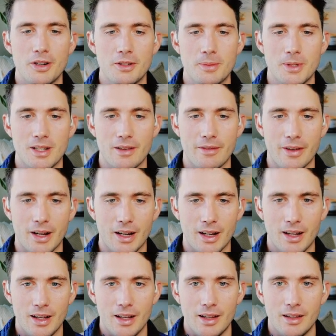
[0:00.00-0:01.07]
specific.
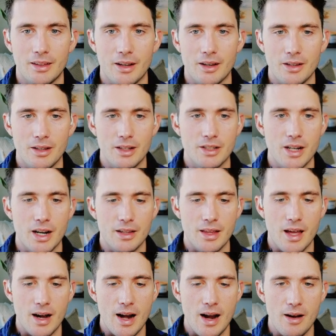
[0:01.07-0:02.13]
So you can check
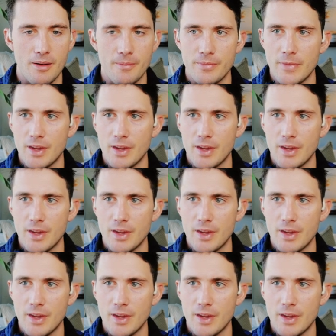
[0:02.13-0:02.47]
that out.